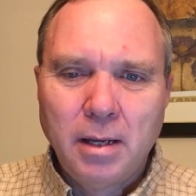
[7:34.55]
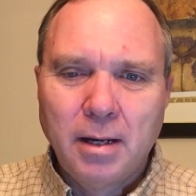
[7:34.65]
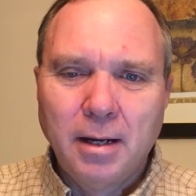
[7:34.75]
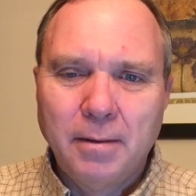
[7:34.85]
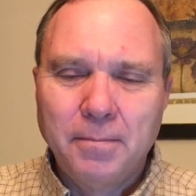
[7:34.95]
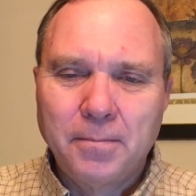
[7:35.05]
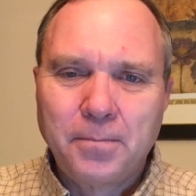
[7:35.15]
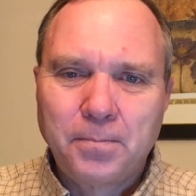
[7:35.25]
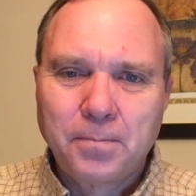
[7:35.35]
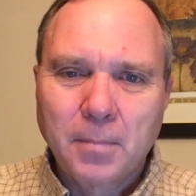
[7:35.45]
um,
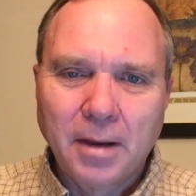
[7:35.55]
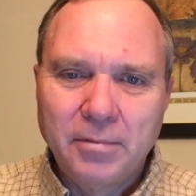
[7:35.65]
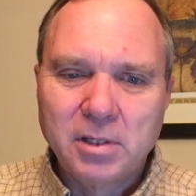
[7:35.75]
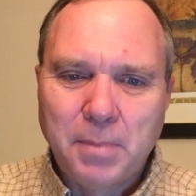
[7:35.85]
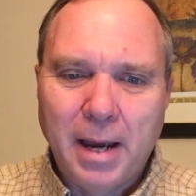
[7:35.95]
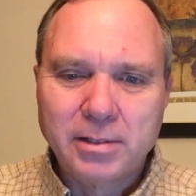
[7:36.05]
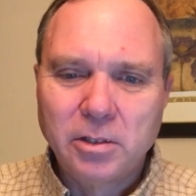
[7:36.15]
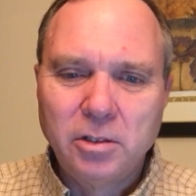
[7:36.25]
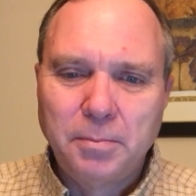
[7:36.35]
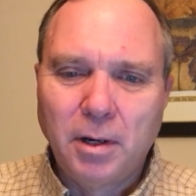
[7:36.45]
of this
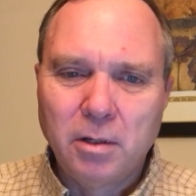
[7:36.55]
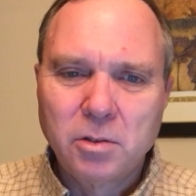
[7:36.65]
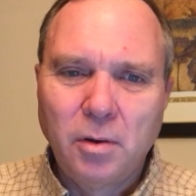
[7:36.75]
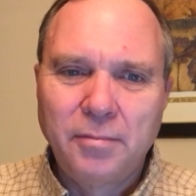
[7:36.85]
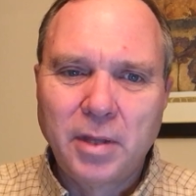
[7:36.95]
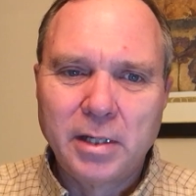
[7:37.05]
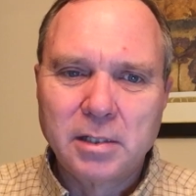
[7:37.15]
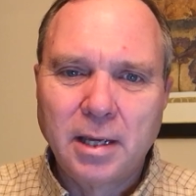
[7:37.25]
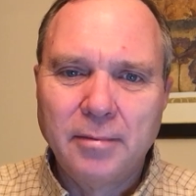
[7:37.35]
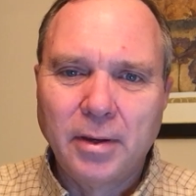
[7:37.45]
passage, but also of
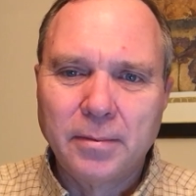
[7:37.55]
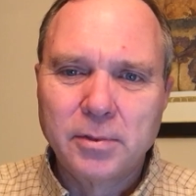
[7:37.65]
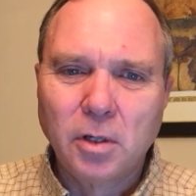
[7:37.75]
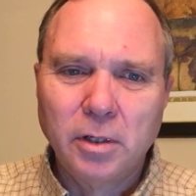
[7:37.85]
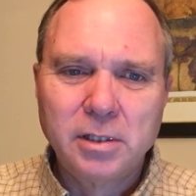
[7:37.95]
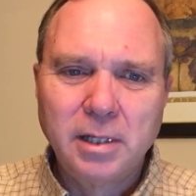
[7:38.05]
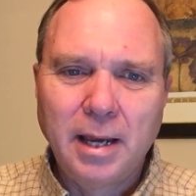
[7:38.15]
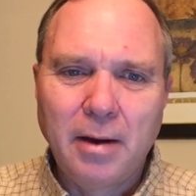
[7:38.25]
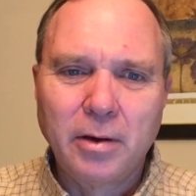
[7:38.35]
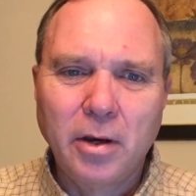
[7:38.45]
Thanksgiving. So let's see
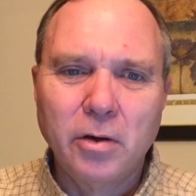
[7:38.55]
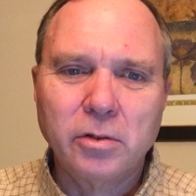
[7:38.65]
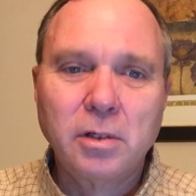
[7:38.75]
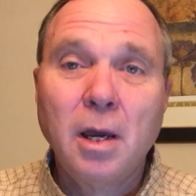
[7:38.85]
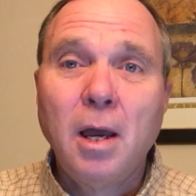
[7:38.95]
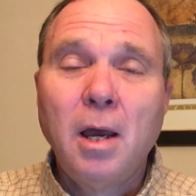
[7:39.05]
how it goes.